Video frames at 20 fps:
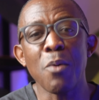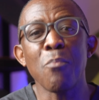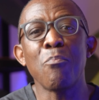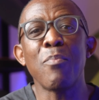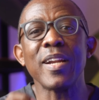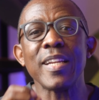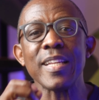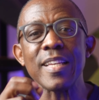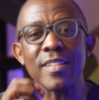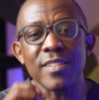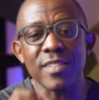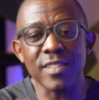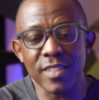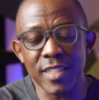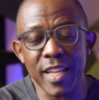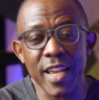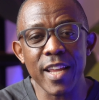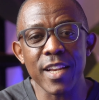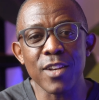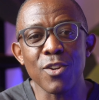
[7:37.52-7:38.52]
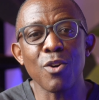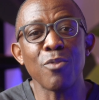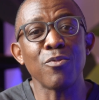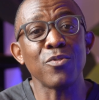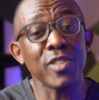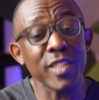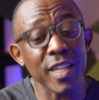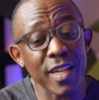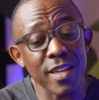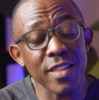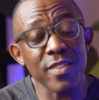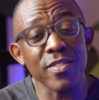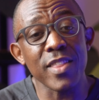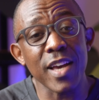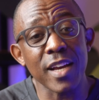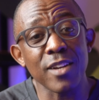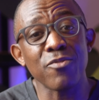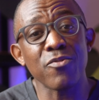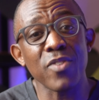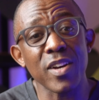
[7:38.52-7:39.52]
But instead of taking
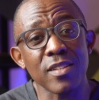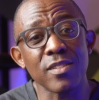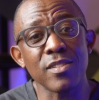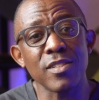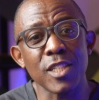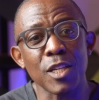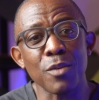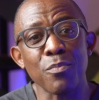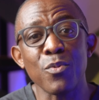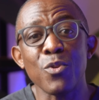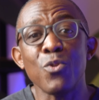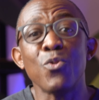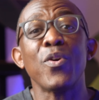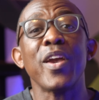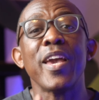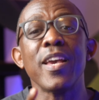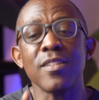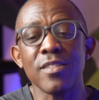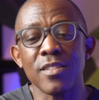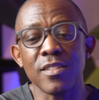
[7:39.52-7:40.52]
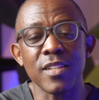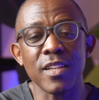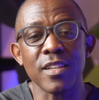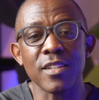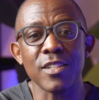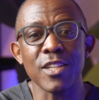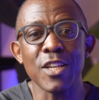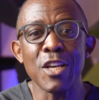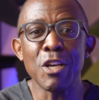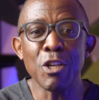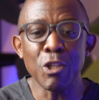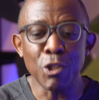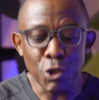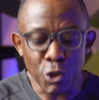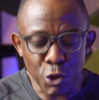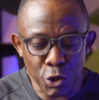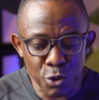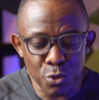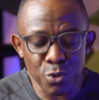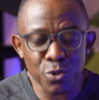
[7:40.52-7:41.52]
that first step, you hesitate,
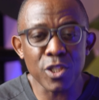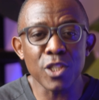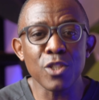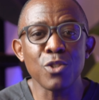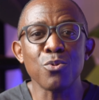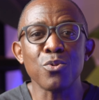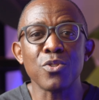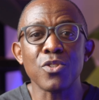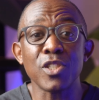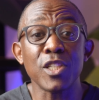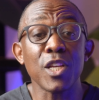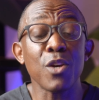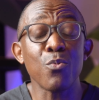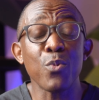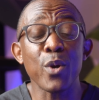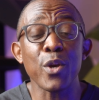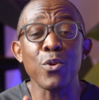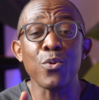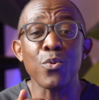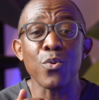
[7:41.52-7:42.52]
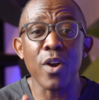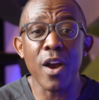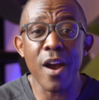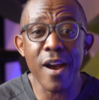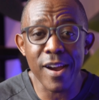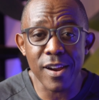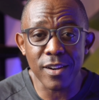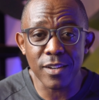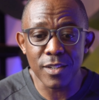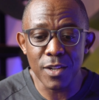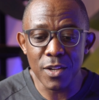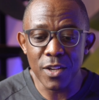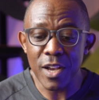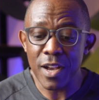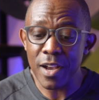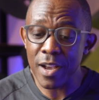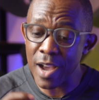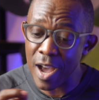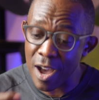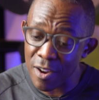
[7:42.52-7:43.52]
choosing to stay where you are,
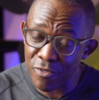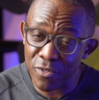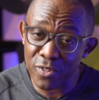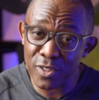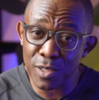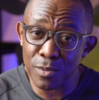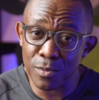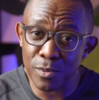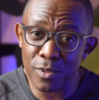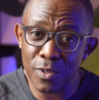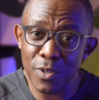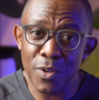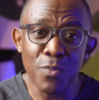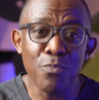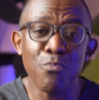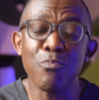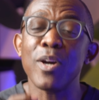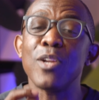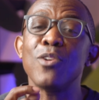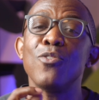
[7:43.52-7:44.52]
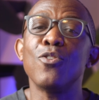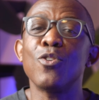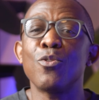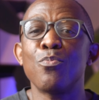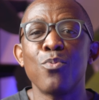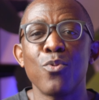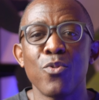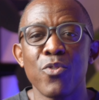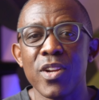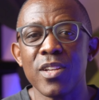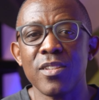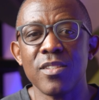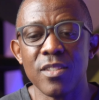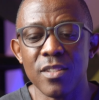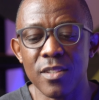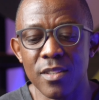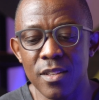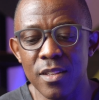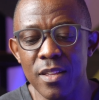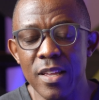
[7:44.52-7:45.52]
comfortable but not
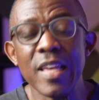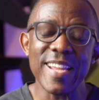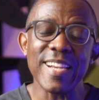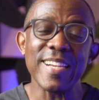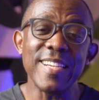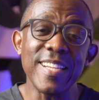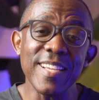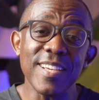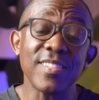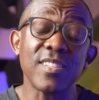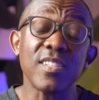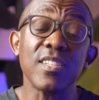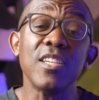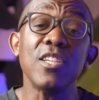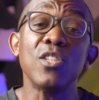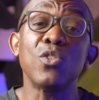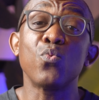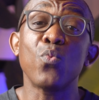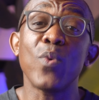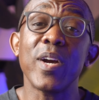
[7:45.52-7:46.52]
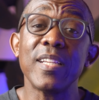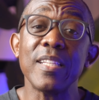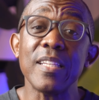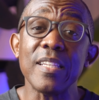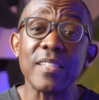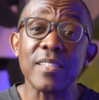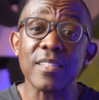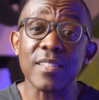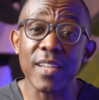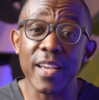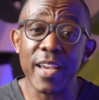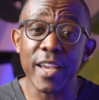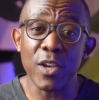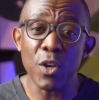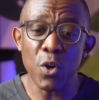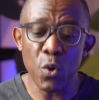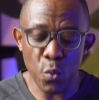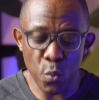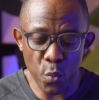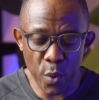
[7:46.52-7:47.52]
progressing. This is what it's
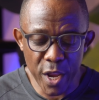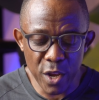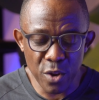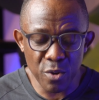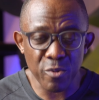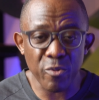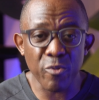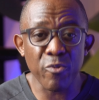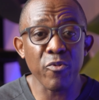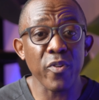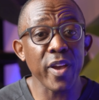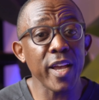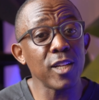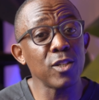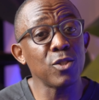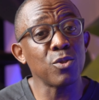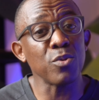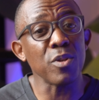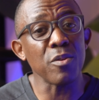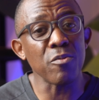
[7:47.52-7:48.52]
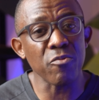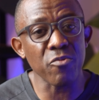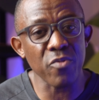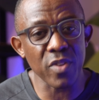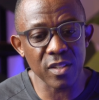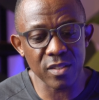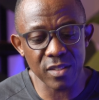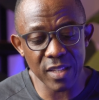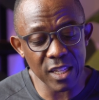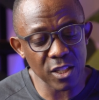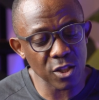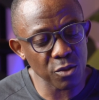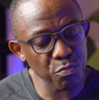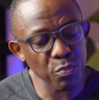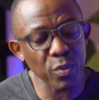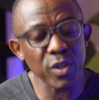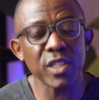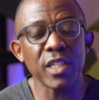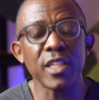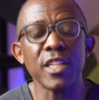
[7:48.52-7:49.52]
like when you fail to invest,
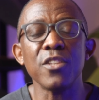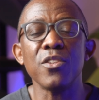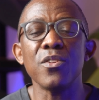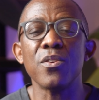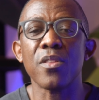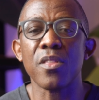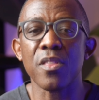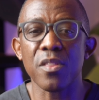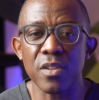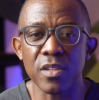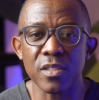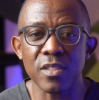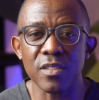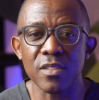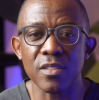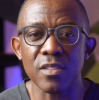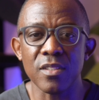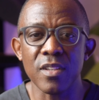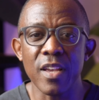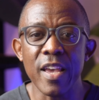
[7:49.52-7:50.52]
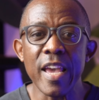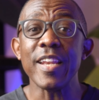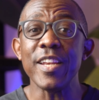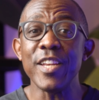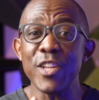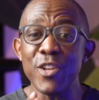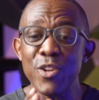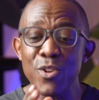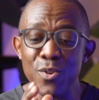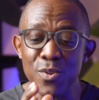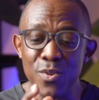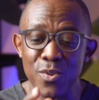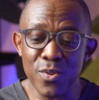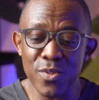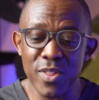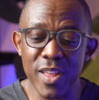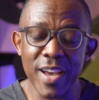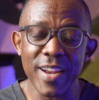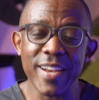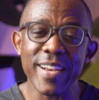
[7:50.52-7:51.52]
especially in your thirties. Did you know
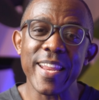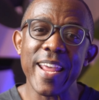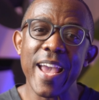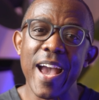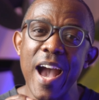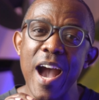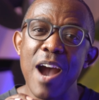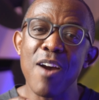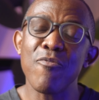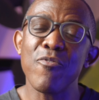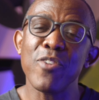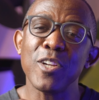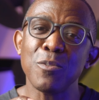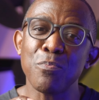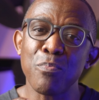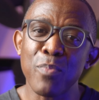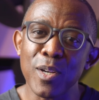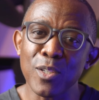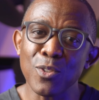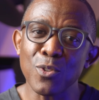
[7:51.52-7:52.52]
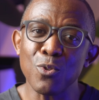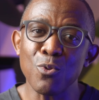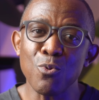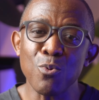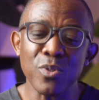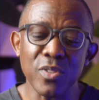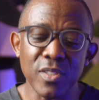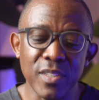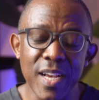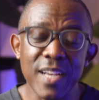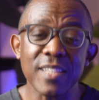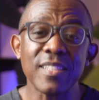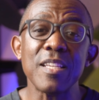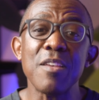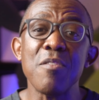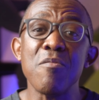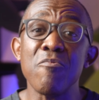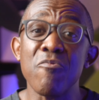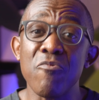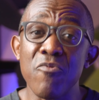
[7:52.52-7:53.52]
that the average person who starts
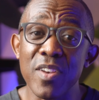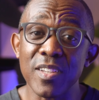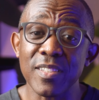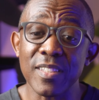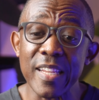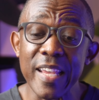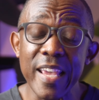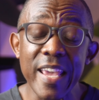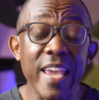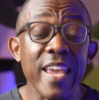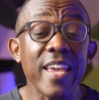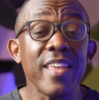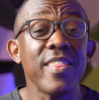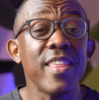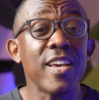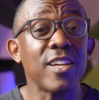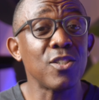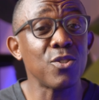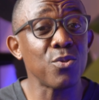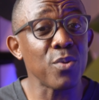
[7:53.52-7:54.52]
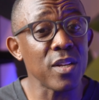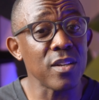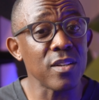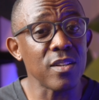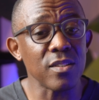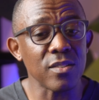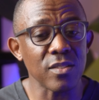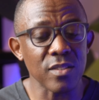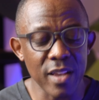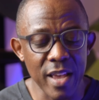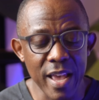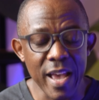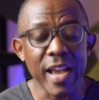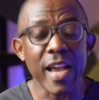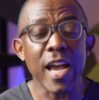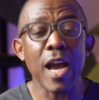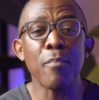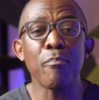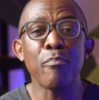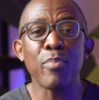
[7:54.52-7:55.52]
investing in their twenties
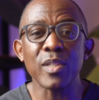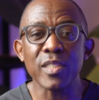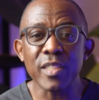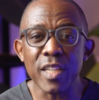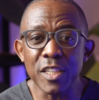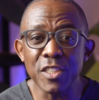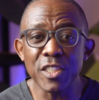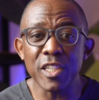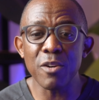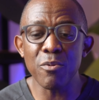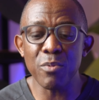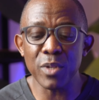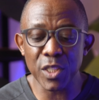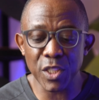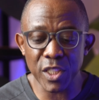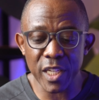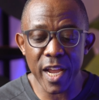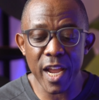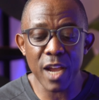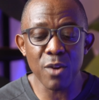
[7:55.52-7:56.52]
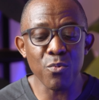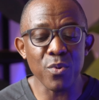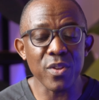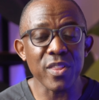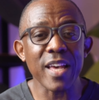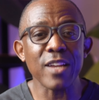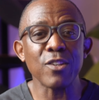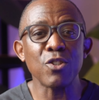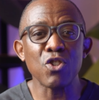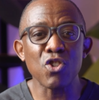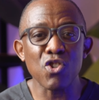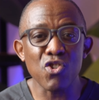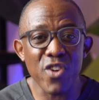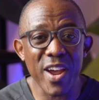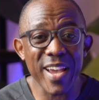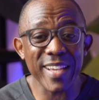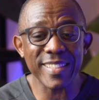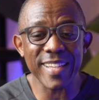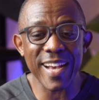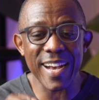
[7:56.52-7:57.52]
can potentially retire with
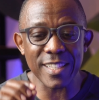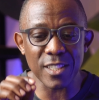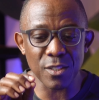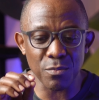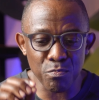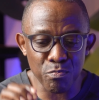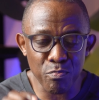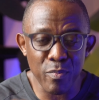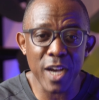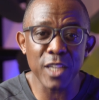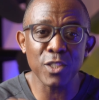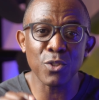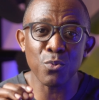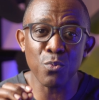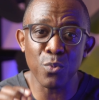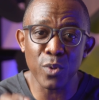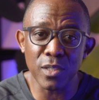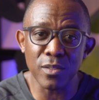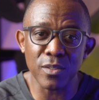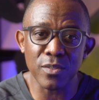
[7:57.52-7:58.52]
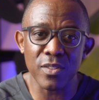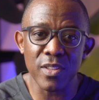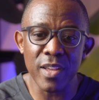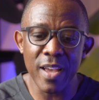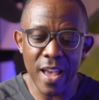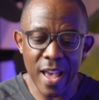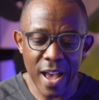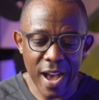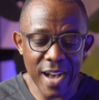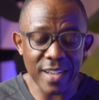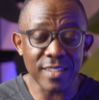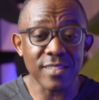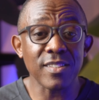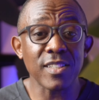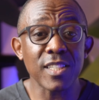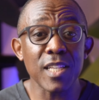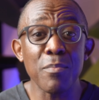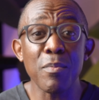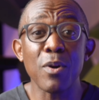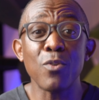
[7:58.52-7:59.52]
thrice as much wealth as
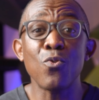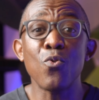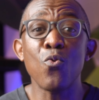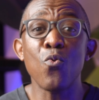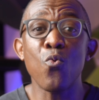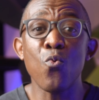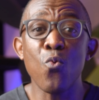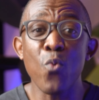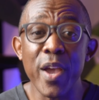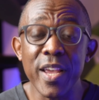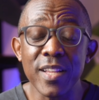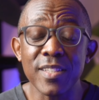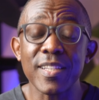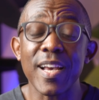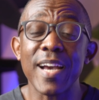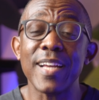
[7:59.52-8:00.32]
someone who waits